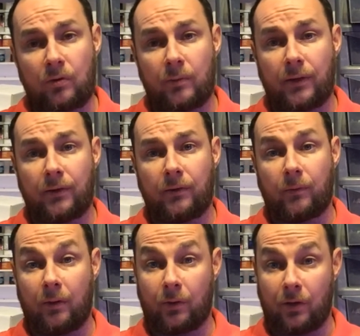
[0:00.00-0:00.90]
about
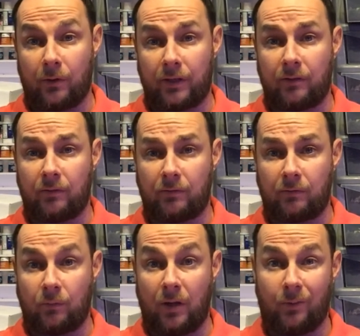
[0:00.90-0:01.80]
where we're going and
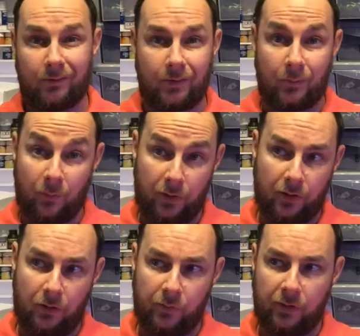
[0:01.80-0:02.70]
where we want to
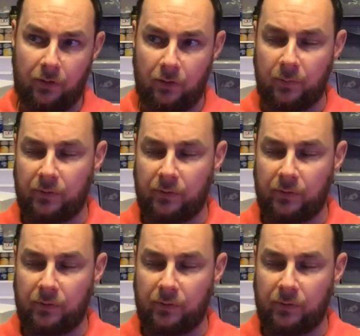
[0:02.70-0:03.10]
go with the club,